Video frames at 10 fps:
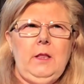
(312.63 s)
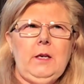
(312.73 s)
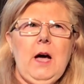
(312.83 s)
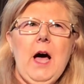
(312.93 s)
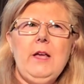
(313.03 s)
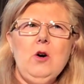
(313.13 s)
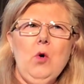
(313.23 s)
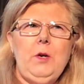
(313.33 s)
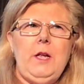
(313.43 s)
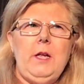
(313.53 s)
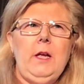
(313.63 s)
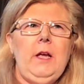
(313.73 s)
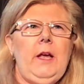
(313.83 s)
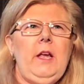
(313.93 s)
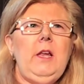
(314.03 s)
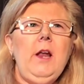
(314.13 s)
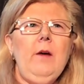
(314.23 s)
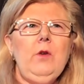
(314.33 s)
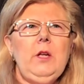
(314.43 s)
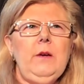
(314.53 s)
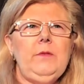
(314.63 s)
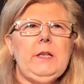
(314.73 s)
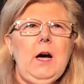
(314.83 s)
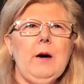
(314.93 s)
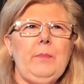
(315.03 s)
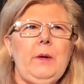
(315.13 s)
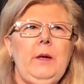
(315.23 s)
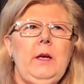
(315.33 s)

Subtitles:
the coyote. He never gives up.